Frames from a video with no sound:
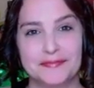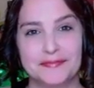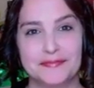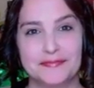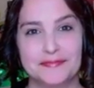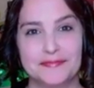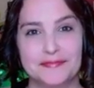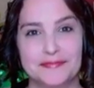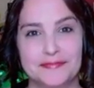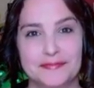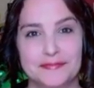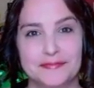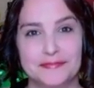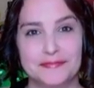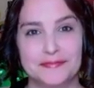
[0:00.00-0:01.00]

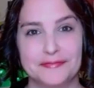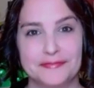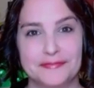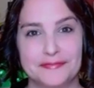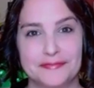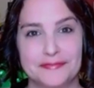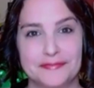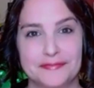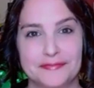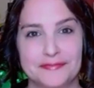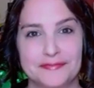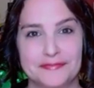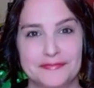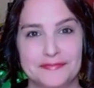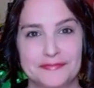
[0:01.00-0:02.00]

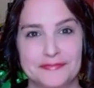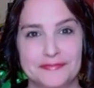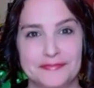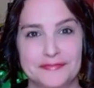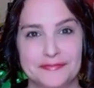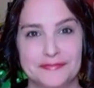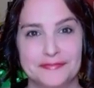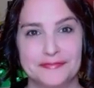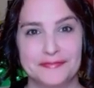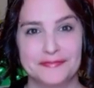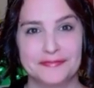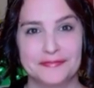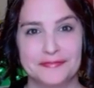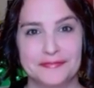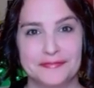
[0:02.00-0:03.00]

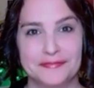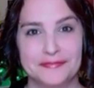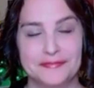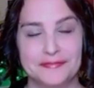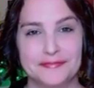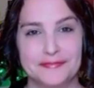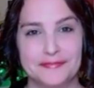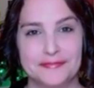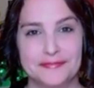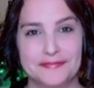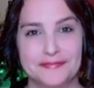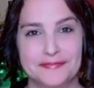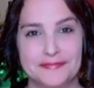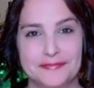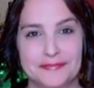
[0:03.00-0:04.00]

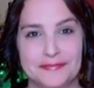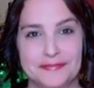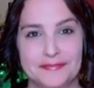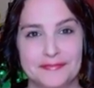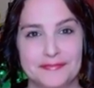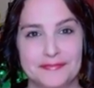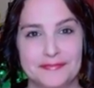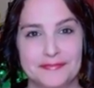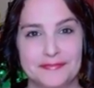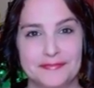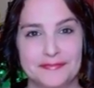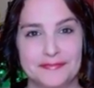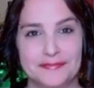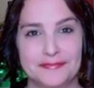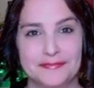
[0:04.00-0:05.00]

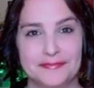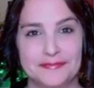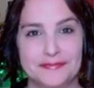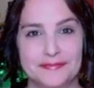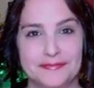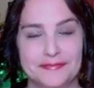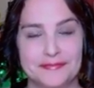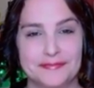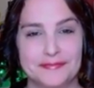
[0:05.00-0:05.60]
No words are spoken by the person on screen.